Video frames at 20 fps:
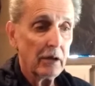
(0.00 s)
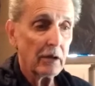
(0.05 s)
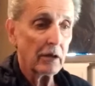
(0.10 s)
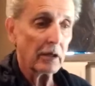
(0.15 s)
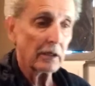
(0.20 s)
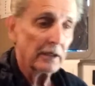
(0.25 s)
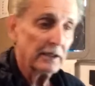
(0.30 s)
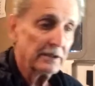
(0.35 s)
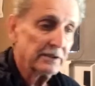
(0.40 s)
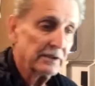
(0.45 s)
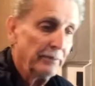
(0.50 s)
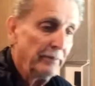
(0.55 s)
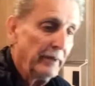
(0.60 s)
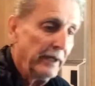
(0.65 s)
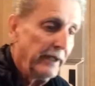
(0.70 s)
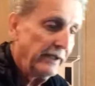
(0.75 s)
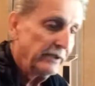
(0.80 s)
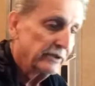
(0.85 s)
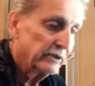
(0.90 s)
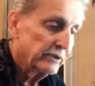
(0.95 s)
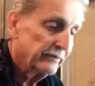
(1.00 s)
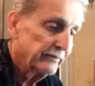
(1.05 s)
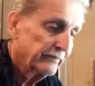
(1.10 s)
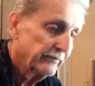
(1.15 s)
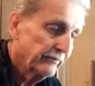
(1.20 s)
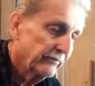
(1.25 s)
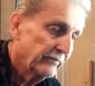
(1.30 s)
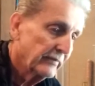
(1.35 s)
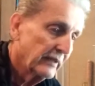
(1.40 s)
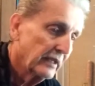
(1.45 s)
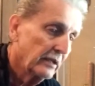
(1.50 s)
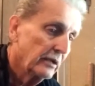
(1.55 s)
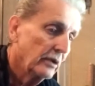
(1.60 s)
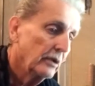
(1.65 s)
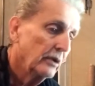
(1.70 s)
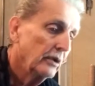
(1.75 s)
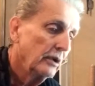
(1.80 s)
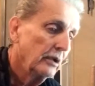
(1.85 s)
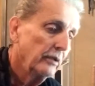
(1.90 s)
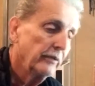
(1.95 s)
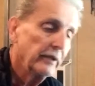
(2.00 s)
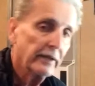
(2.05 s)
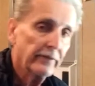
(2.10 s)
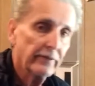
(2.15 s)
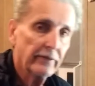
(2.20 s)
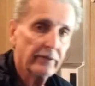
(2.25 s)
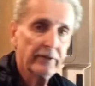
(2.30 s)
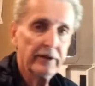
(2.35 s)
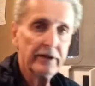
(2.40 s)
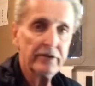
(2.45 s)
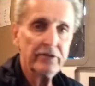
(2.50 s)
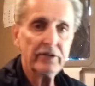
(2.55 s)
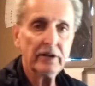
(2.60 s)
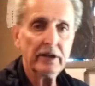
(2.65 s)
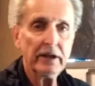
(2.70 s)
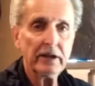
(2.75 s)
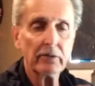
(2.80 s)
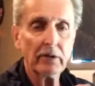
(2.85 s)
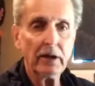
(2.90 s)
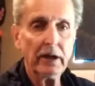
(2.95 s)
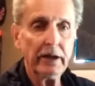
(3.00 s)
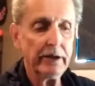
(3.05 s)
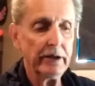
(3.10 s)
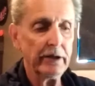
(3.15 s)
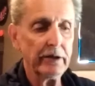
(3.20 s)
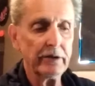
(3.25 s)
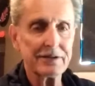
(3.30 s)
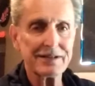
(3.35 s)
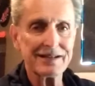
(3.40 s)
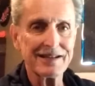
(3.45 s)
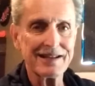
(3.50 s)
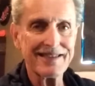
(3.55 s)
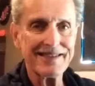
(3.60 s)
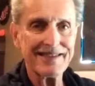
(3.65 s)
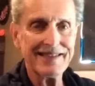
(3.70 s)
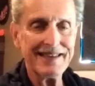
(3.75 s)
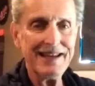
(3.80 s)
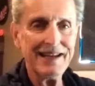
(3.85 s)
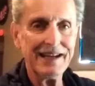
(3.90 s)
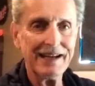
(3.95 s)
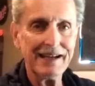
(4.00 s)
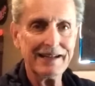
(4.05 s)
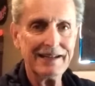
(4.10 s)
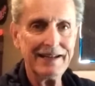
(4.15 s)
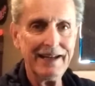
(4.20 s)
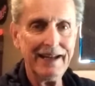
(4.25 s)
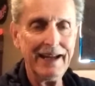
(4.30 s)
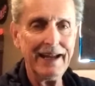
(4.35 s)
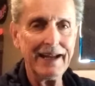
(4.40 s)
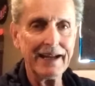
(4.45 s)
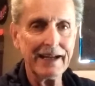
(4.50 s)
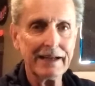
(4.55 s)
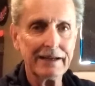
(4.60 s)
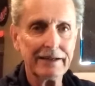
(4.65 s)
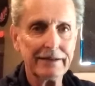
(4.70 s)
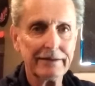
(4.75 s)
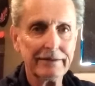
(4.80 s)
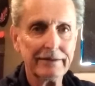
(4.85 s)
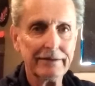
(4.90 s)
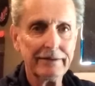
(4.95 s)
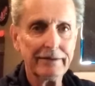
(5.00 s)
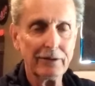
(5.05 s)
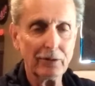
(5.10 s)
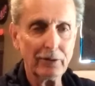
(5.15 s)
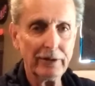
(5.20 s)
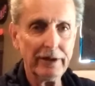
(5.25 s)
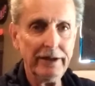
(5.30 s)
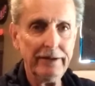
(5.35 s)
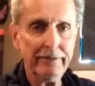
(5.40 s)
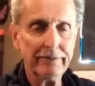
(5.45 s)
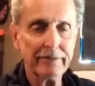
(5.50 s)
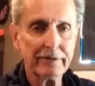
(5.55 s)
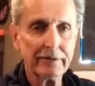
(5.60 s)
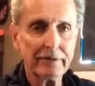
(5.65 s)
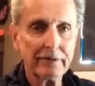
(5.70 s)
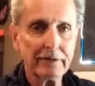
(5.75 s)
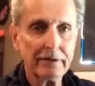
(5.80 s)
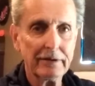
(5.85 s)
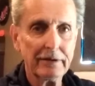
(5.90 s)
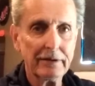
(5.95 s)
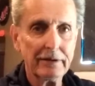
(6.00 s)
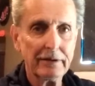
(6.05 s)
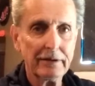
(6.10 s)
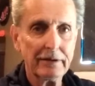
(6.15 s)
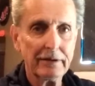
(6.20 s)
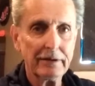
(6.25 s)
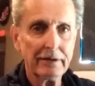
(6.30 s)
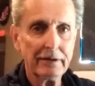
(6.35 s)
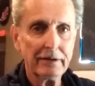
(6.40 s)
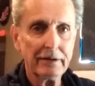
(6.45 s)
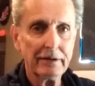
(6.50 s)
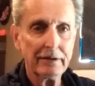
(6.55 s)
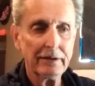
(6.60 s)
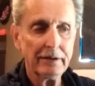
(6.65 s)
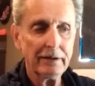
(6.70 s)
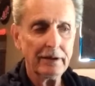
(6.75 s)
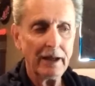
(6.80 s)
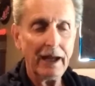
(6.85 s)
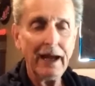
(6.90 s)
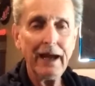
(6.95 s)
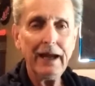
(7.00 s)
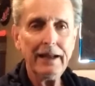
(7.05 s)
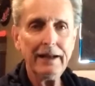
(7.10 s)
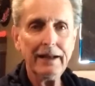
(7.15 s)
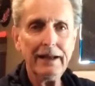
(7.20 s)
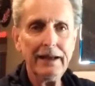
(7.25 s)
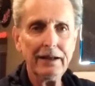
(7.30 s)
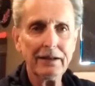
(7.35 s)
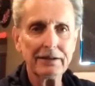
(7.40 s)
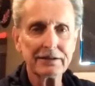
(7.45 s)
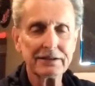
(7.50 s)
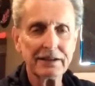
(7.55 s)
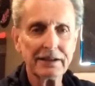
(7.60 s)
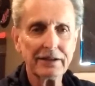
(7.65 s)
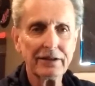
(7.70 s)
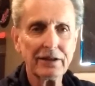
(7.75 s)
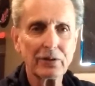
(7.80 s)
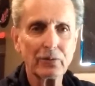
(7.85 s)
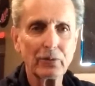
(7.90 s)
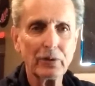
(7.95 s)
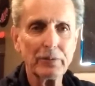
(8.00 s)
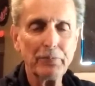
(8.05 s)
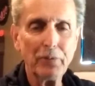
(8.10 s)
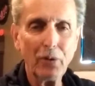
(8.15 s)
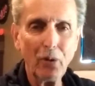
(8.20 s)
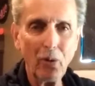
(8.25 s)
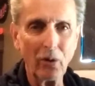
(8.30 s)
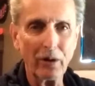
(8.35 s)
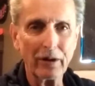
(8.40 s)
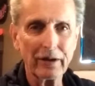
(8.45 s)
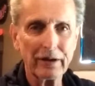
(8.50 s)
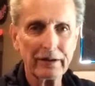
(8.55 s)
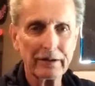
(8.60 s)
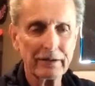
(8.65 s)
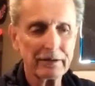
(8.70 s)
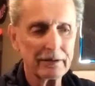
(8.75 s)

All right, let's imagine that this thing right here is a think tank, okay? How in the hell is it going to report?